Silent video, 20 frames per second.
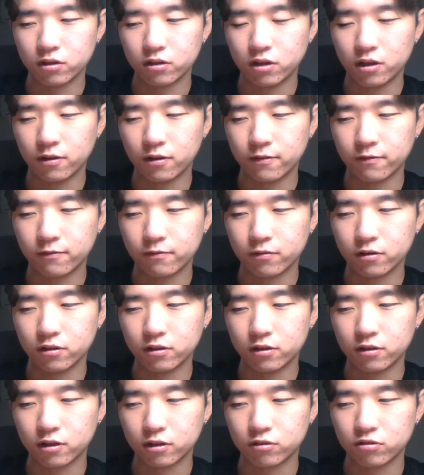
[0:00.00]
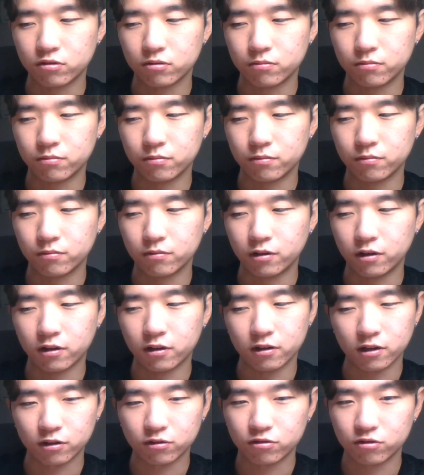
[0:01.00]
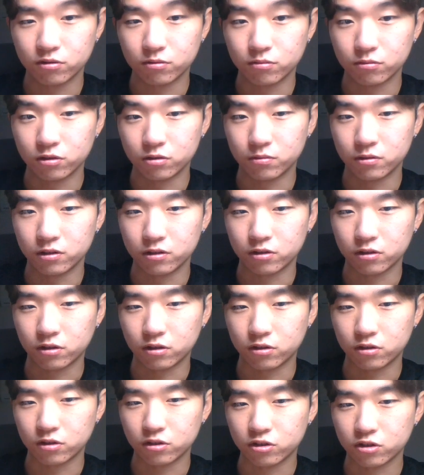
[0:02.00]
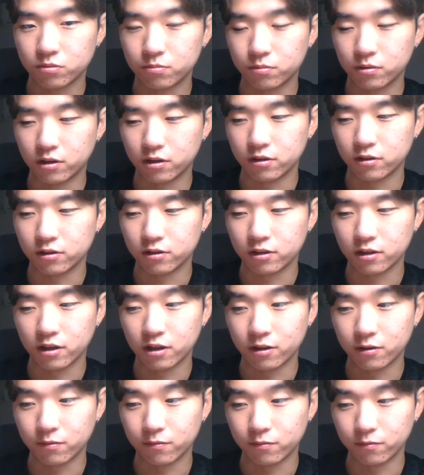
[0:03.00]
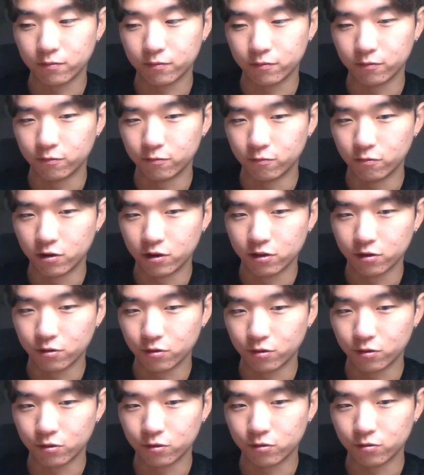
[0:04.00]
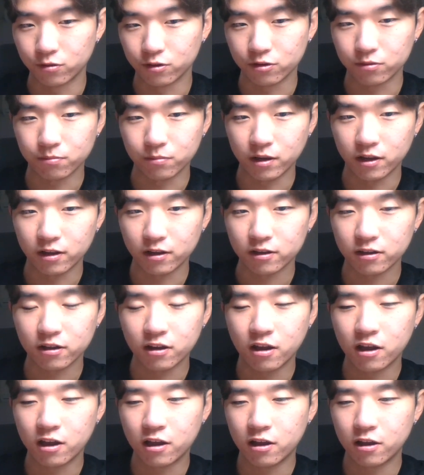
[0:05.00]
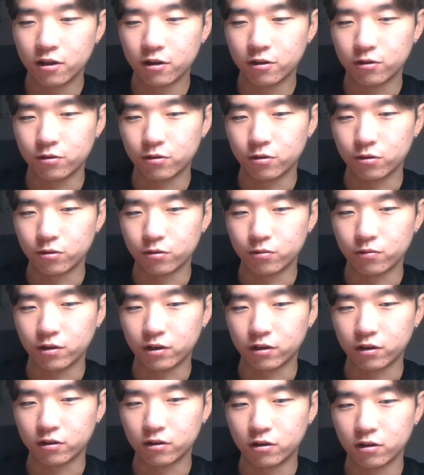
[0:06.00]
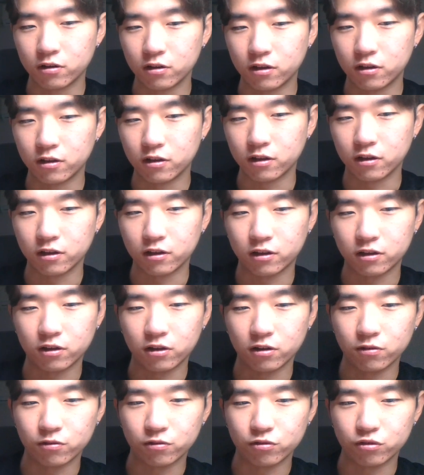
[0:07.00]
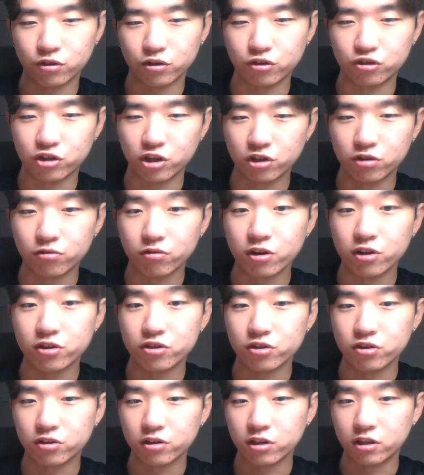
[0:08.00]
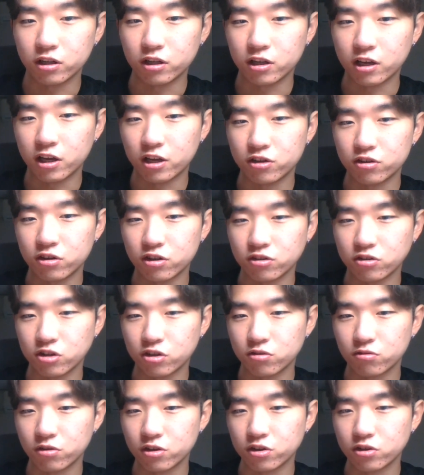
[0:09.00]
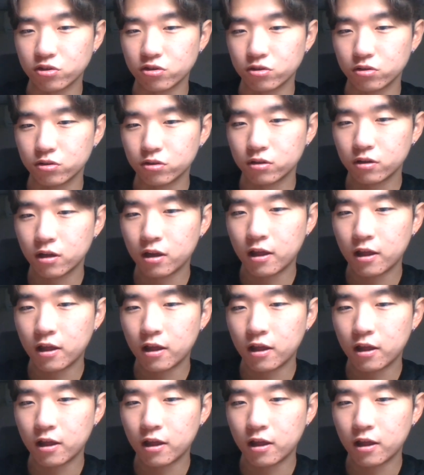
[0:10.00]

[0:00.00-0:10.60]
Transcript: if one electron move into conduction band, then one hole was made. So call it like it was a generation, heat exchange generation.